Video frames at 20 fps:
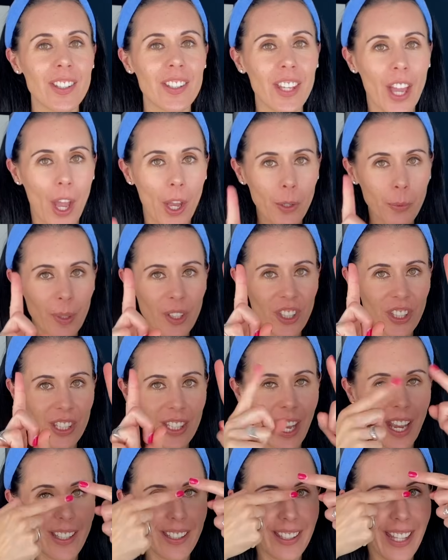So we're
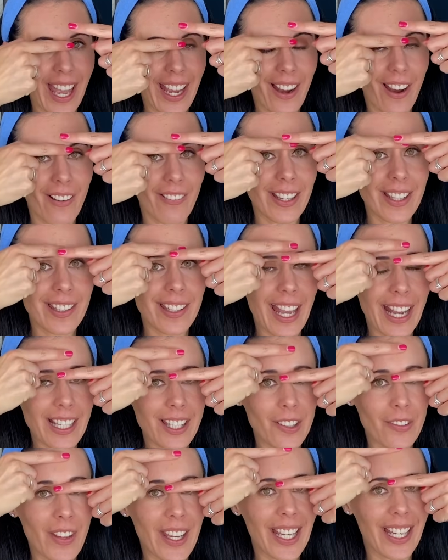just going to take our
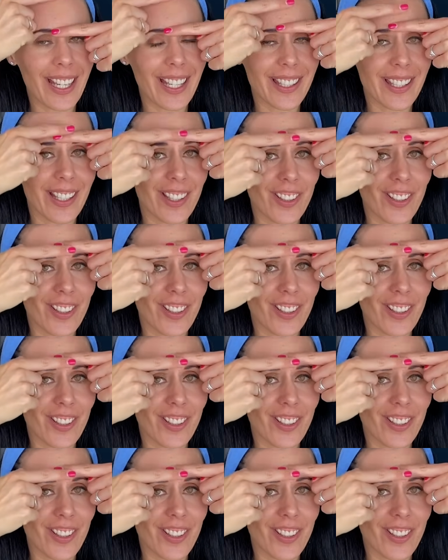index fingers